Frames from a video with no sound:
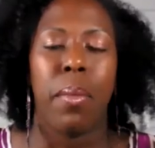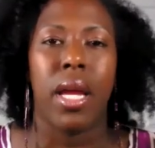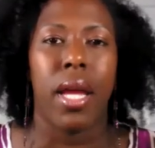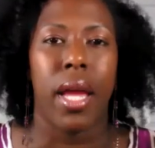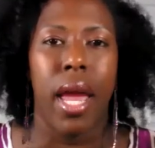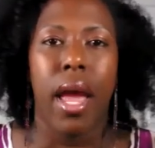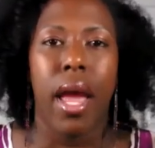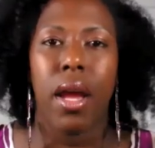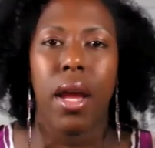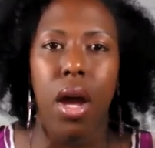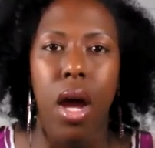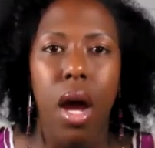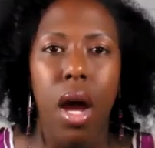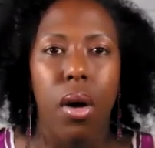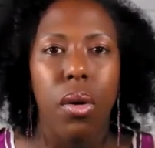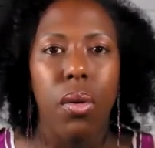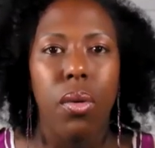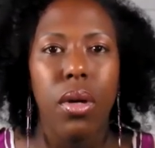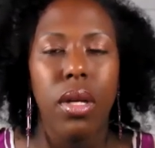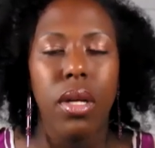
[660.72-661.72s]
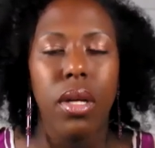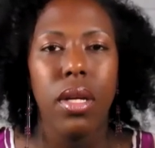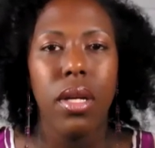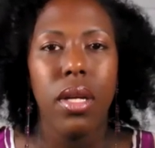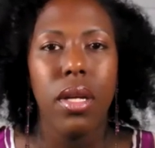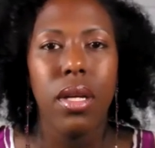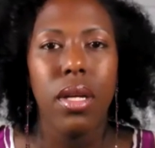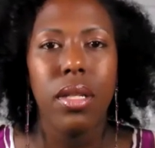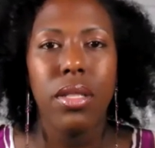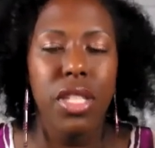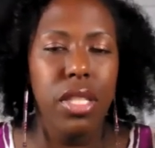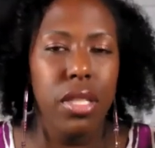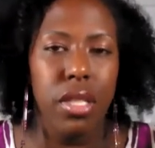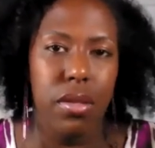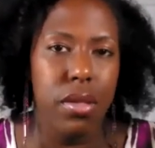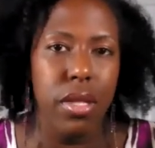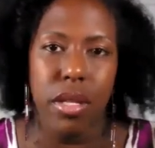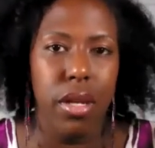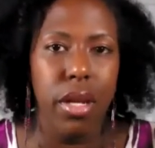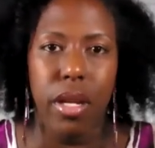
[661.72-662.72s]
men can't go.
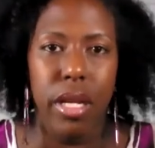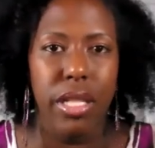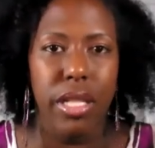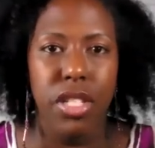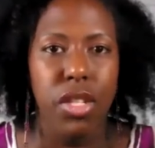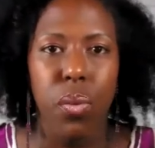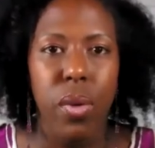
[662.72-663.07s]
It's